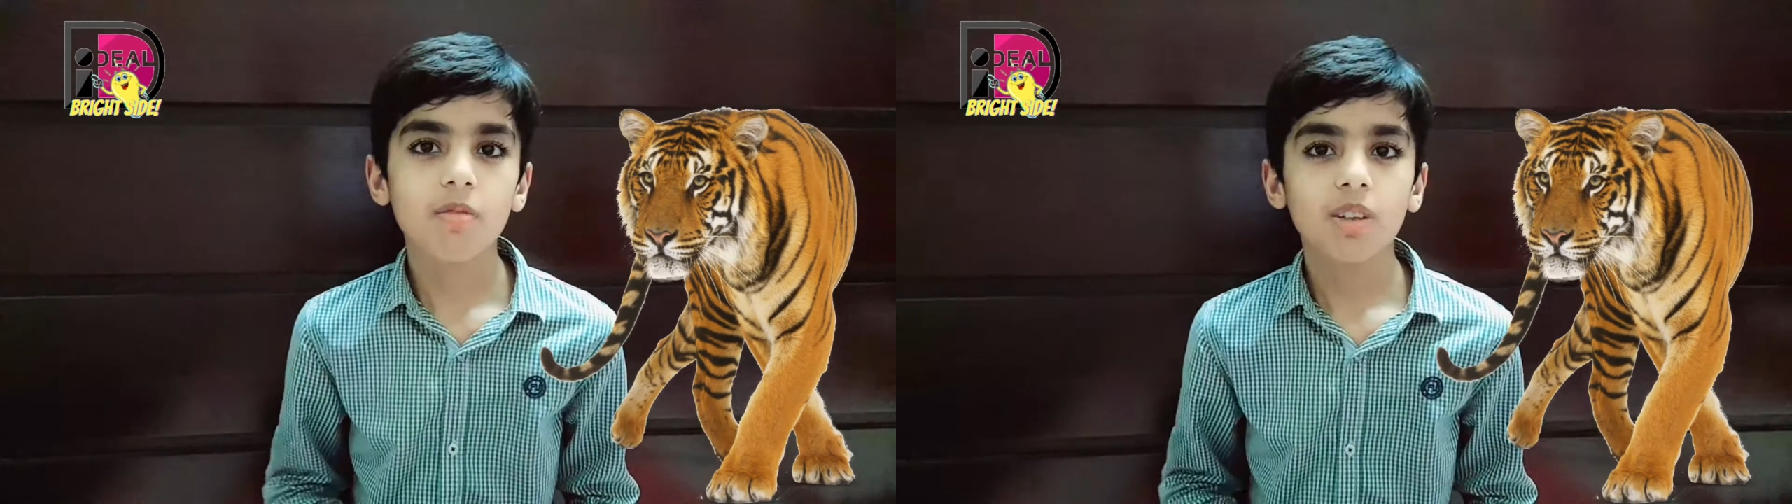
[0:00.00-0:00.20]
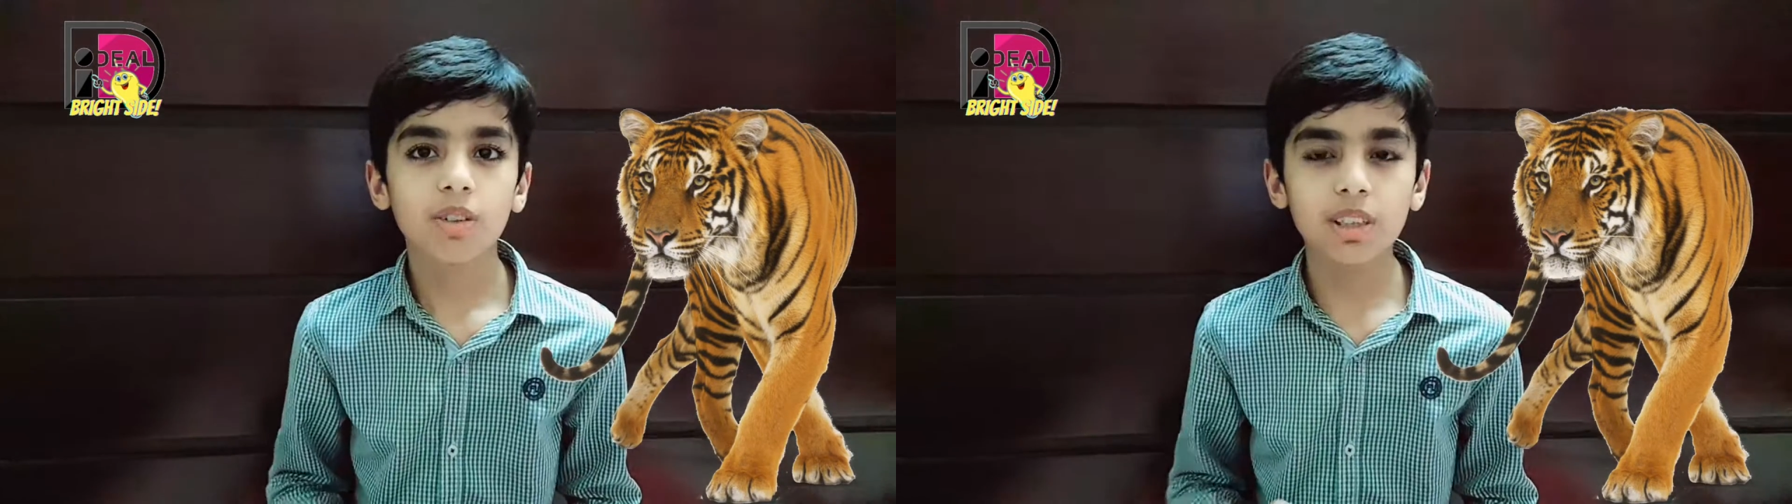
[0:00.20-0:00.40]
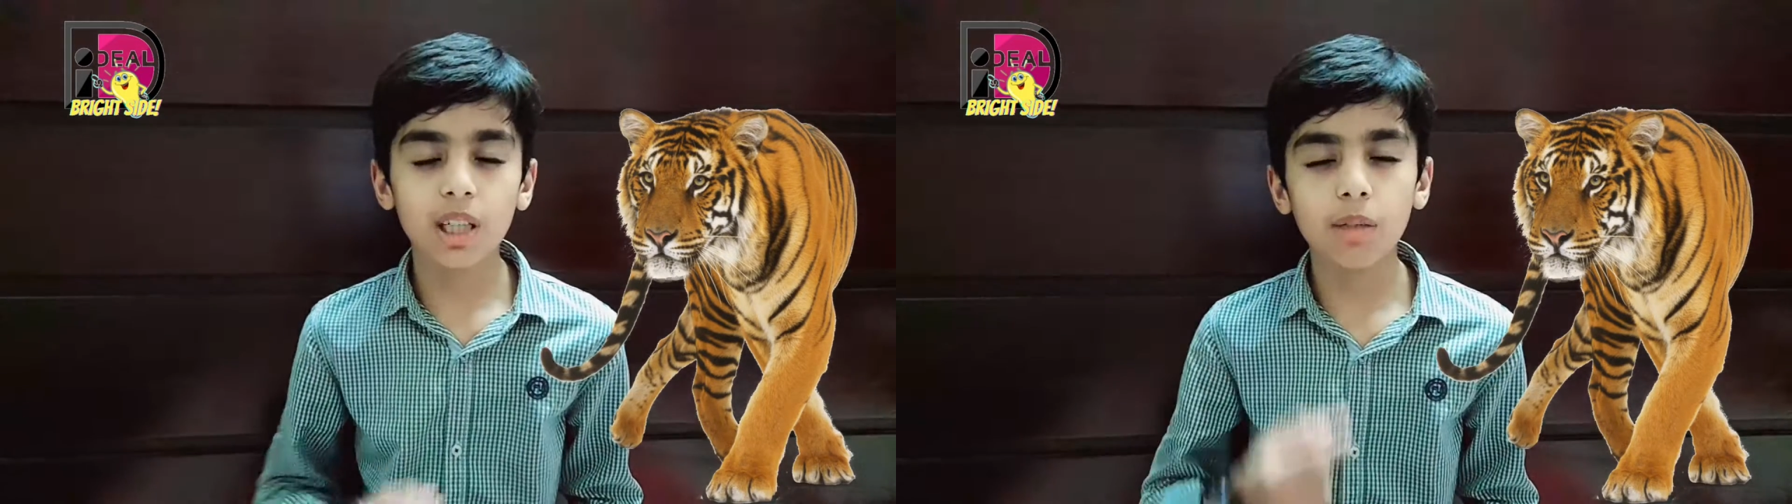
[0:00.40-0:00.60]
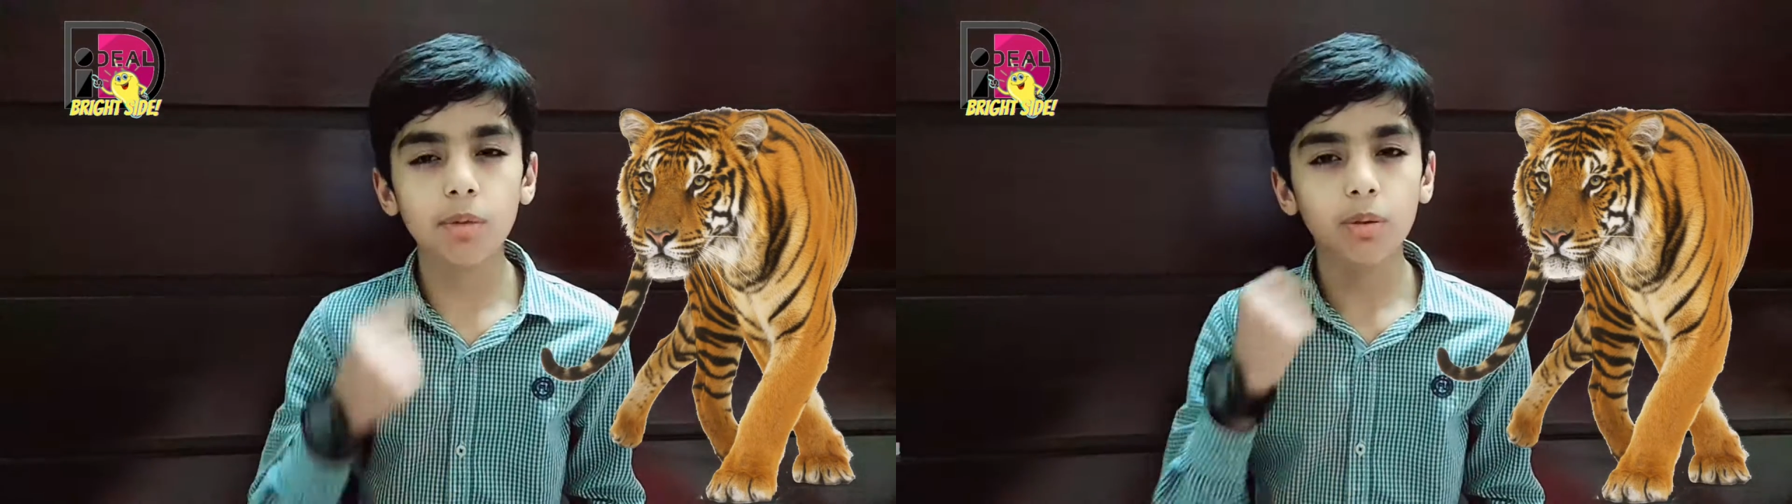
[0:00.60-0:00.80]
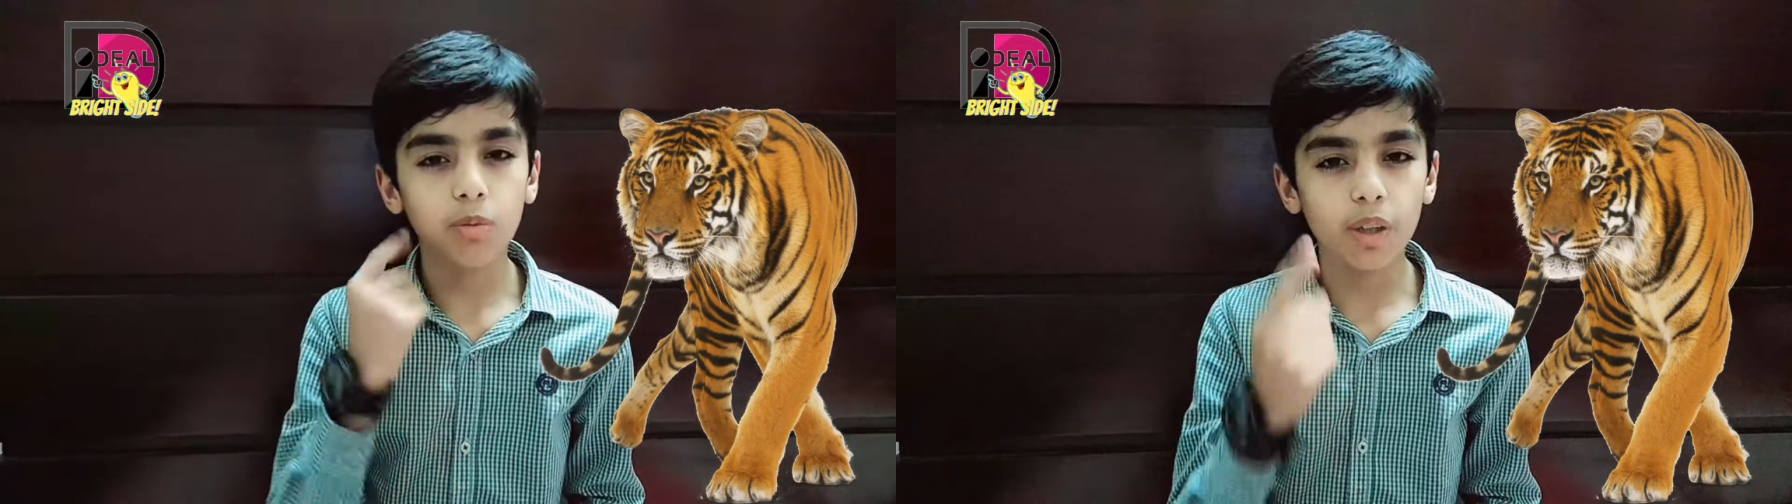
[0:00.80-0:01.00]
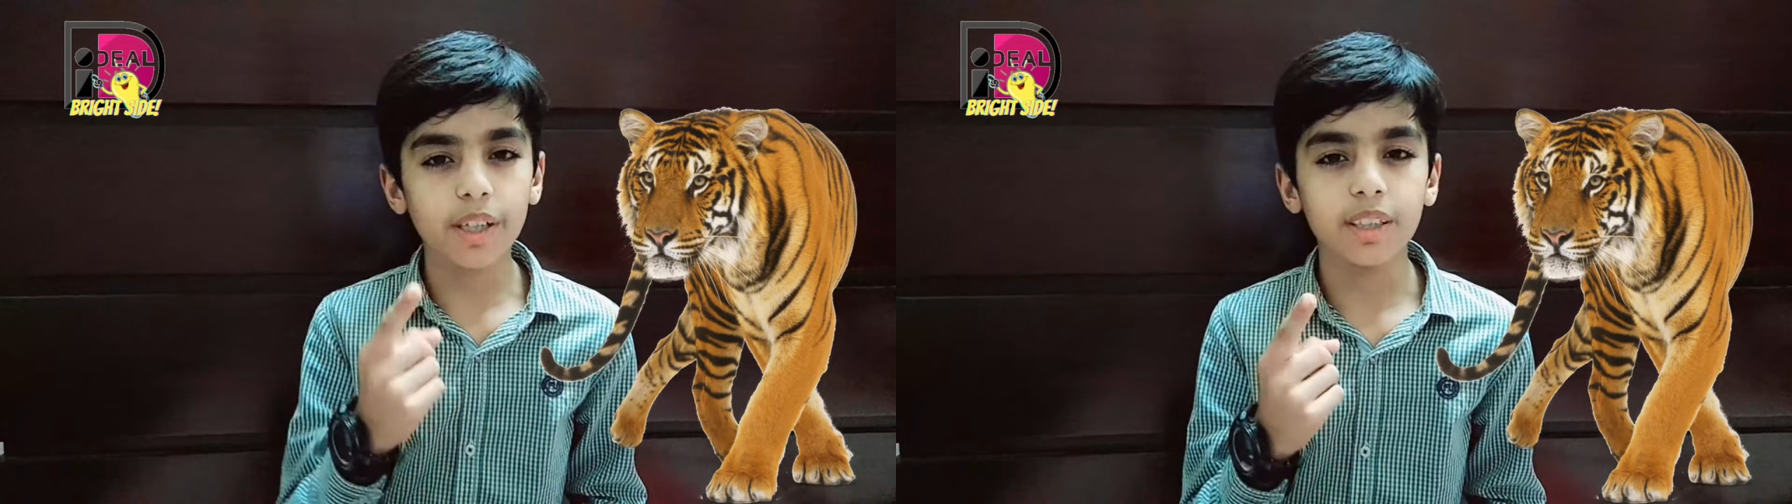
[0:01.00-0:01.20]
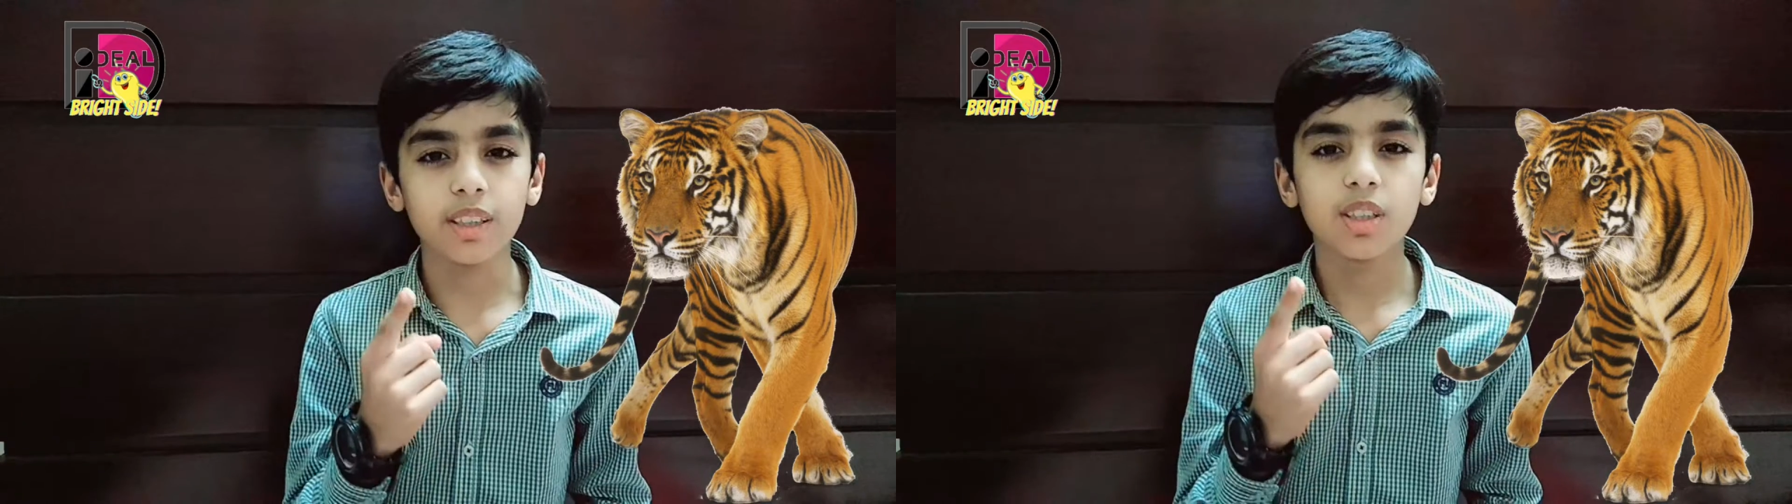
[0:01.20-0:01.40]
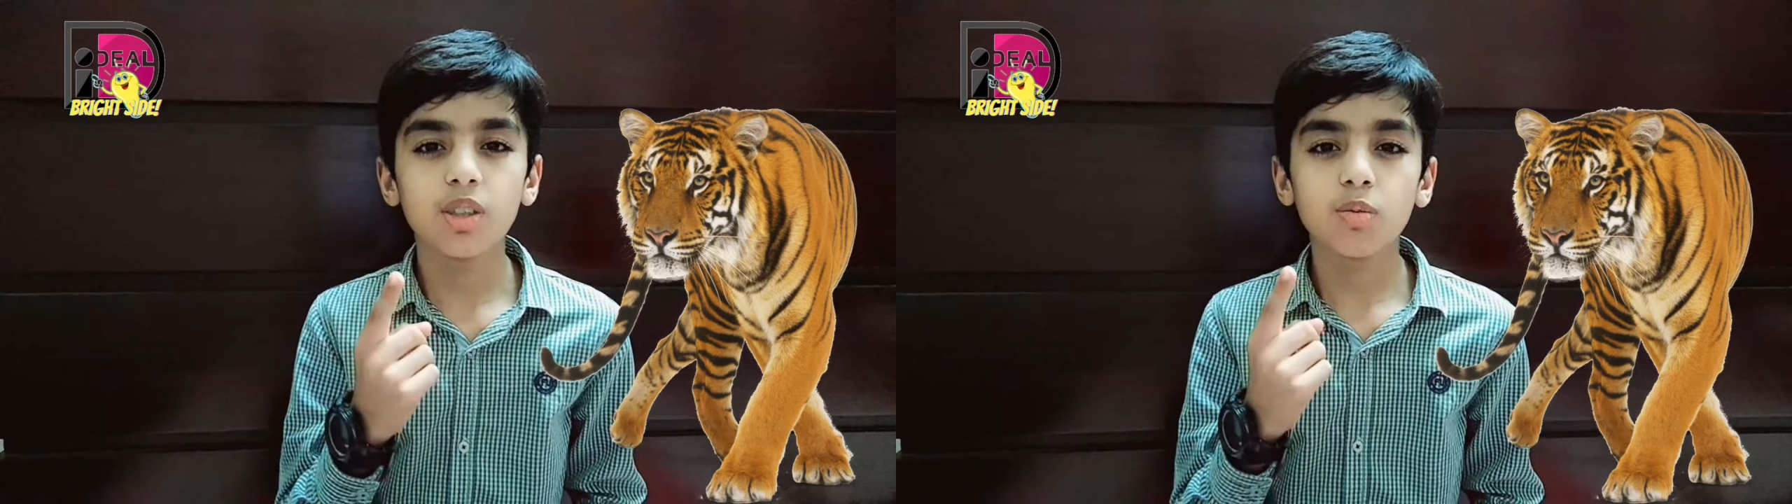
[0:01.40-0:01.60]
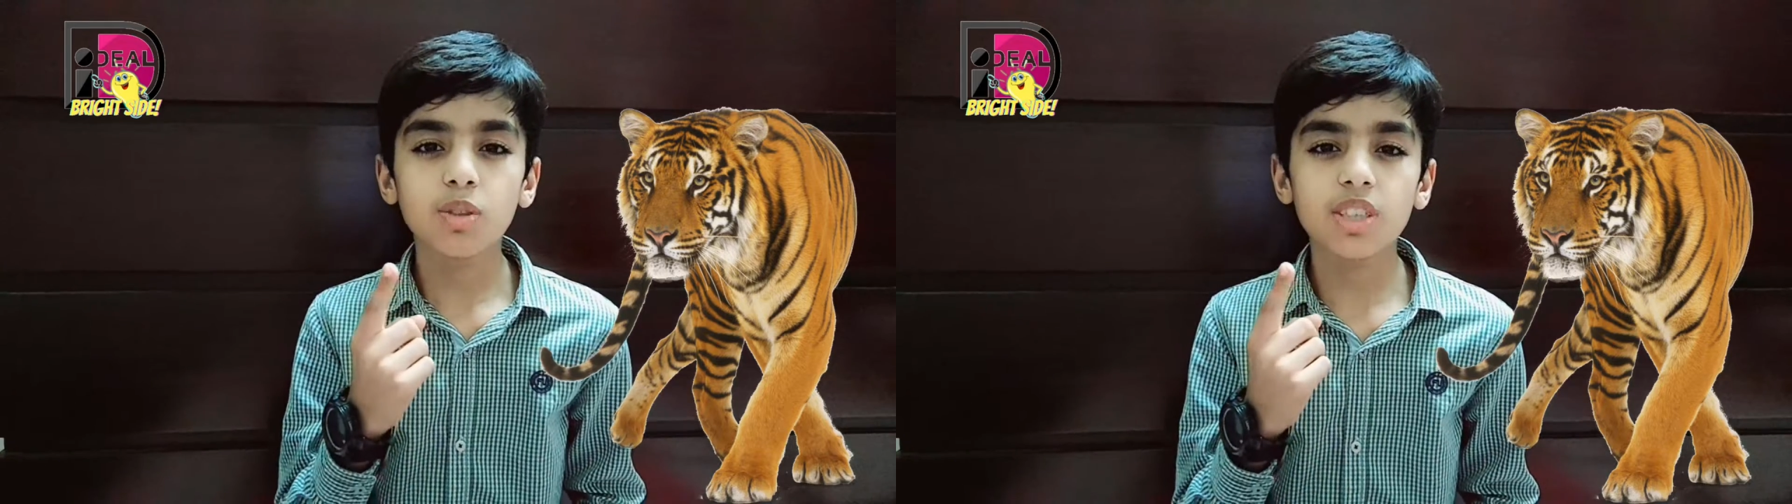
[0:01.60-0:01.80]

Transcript: Reason number 1. We